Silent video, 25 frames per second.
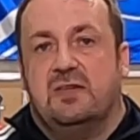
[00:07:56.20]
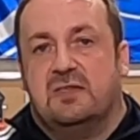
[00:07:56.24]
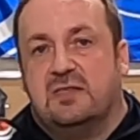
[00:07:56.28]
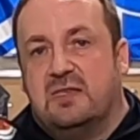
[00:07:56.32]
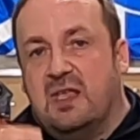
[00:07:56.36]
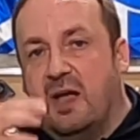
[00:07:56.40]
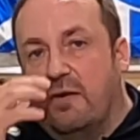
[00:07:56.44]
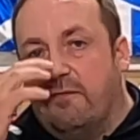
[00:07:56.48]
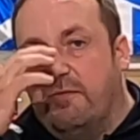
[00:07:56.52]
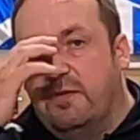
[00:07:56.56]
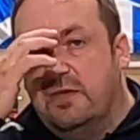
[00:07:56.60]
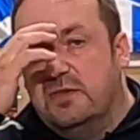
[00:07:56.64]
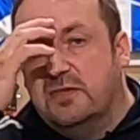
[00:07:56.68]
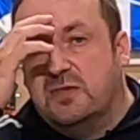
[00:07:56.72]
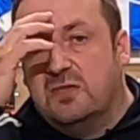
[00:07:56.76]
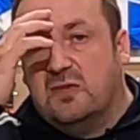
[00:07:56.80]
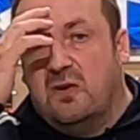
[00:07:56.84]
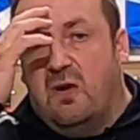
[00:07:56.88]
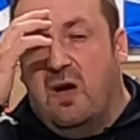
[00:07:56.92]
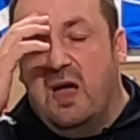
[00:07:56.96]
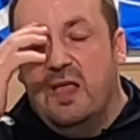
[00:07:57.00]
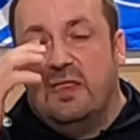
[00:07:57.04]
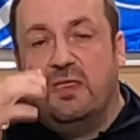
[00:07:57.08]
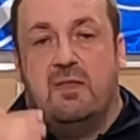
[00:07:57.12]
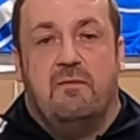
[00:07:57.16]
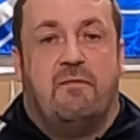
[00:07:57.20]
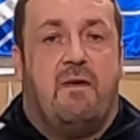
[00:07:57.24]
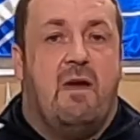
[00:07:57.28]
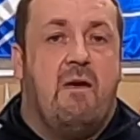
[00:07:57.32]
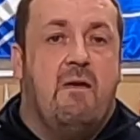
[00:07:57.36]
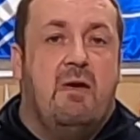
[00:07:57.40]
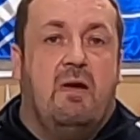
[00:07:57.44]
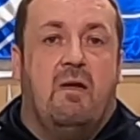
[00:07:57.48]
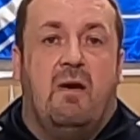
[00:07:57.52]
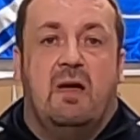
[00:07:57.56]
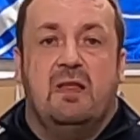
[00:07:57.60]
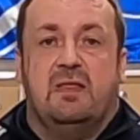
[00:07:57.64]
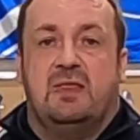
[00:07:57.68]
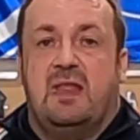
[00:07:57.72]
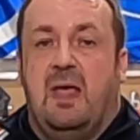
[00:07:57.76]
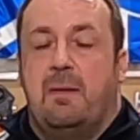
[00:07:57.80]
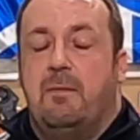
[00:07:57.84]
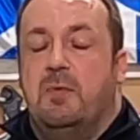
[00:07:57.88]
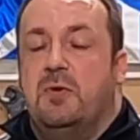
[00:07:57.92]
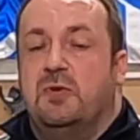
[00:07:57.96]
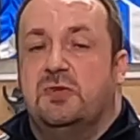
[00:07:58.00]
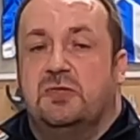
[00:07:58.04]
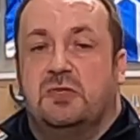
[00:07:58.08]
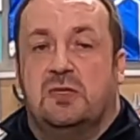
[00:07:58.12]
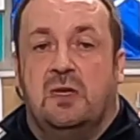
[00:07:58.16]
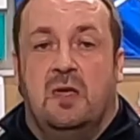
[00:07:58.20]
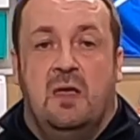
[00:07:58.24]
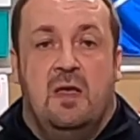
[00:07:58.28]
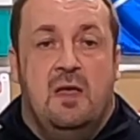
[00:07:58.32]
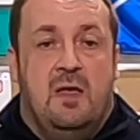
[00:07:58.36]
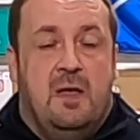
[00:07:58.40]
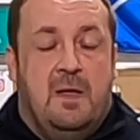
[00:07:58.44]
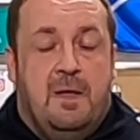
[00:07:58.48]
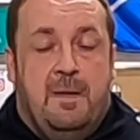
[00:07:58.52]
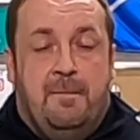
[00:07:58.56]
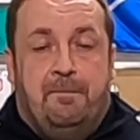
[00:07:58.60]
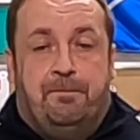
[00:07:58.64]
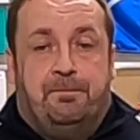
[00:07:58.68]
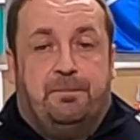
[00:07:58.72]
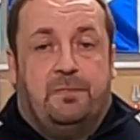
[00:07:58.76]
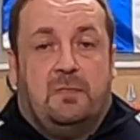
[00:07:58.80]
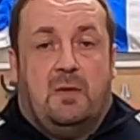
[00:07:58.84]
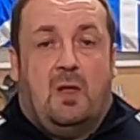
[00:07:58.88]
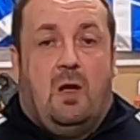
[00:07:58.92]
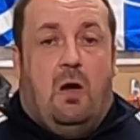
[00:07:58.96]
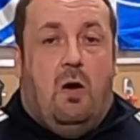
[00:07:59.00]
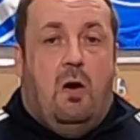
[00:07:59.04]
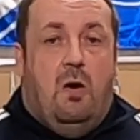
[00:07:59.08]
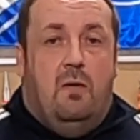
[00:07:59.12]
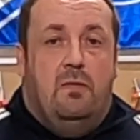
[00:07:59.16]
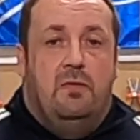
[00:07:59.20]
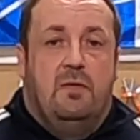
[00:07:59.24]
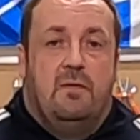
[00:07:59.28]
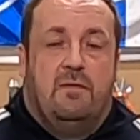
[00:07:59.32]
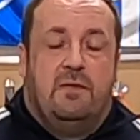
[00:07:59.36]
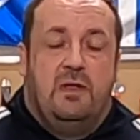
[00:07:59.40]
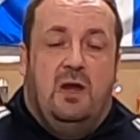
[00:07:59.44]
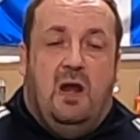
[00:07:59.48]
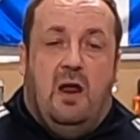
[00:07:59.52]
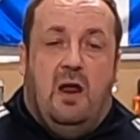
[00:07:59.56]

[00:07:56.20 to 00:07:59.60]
stuff inside, the very light dimmers on, you